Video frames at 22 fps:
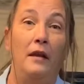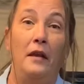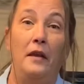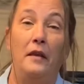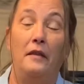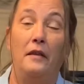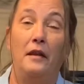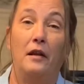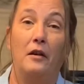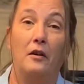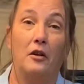
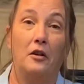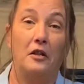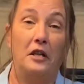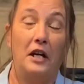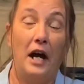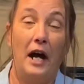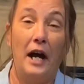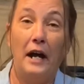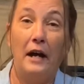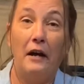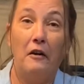that are
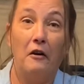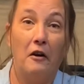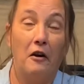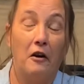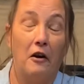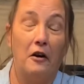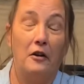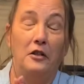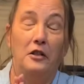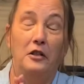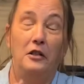
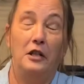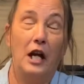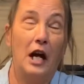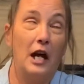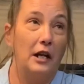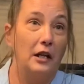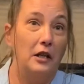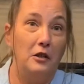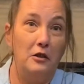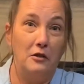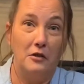diehard, you got
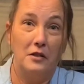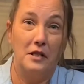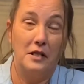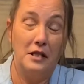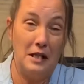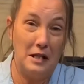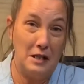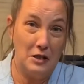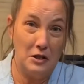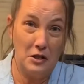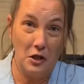to use
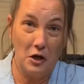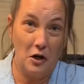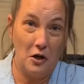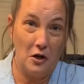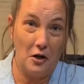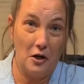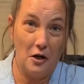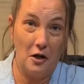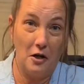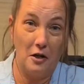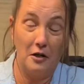seed
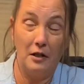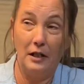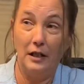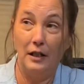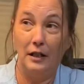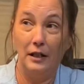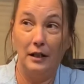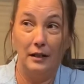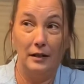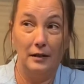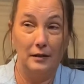starter,
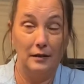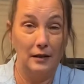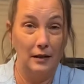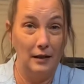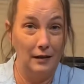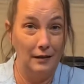and